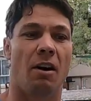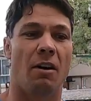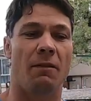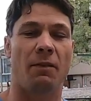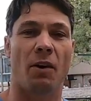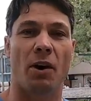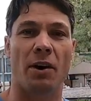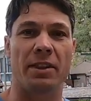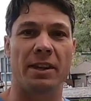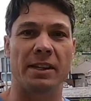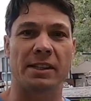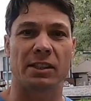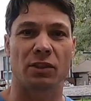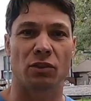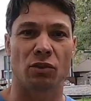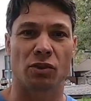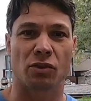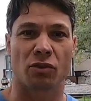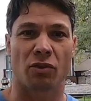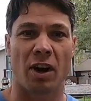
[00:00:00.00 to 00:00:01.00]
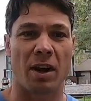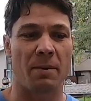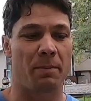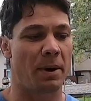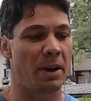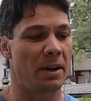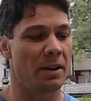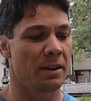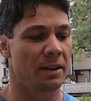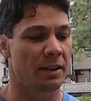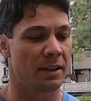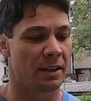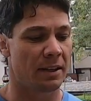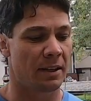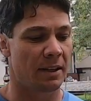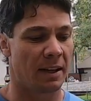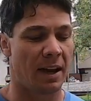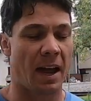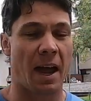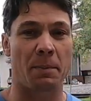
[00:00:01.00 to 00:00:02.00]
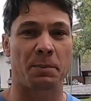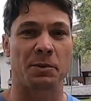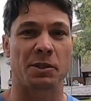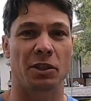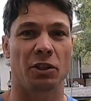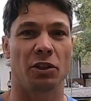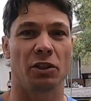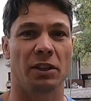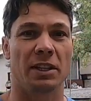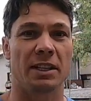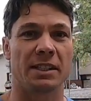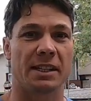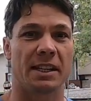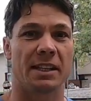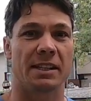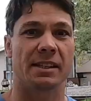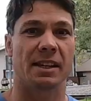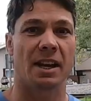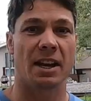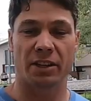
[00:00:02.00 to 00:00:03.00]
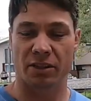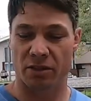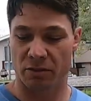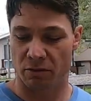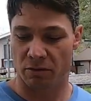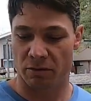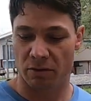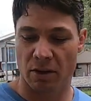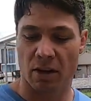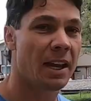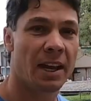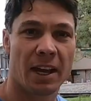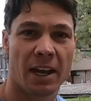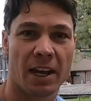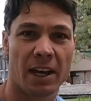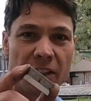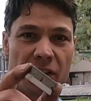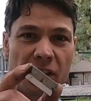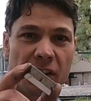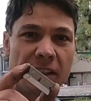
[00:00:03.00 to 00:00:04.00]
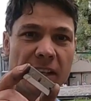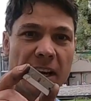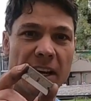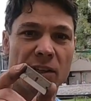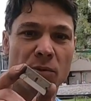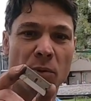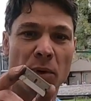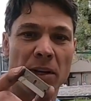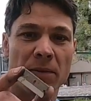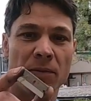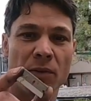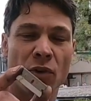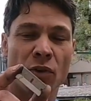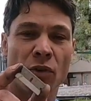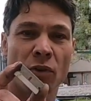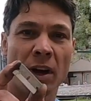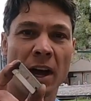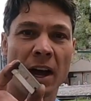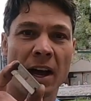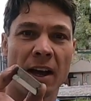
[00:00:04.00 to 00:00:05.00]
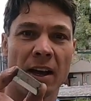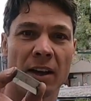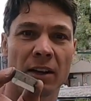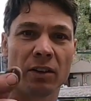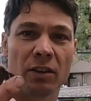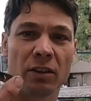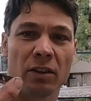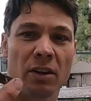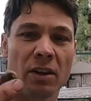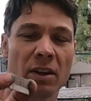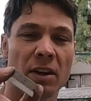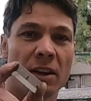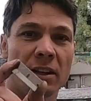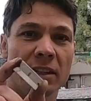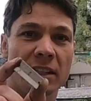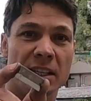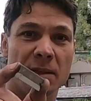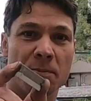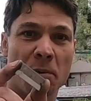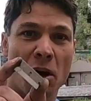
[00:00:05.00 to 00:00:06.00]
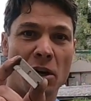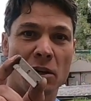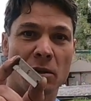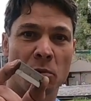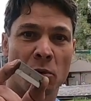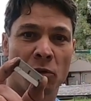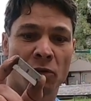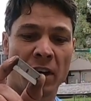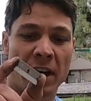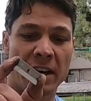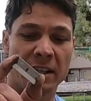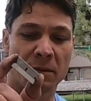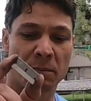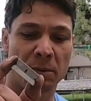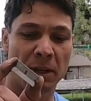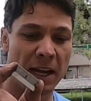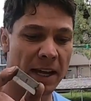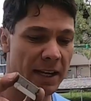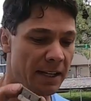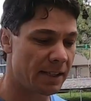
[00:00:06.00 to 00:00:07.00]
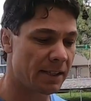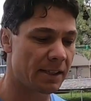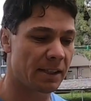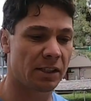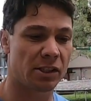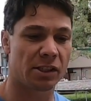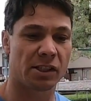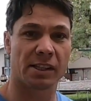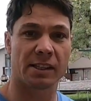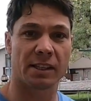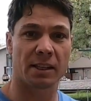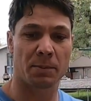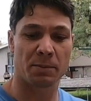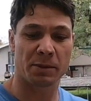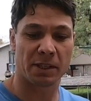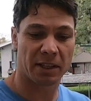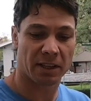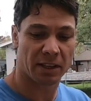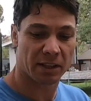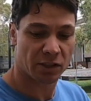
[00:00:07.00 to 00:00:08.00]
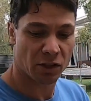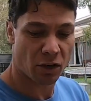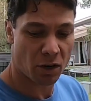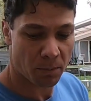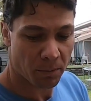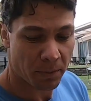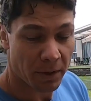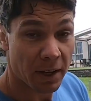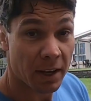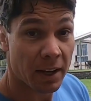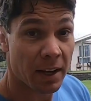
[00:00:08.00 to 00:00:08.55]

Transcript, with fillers: I find this little scraper absolutely sensational. It just takes one of your uh, disposable razor blades, just clips into the top,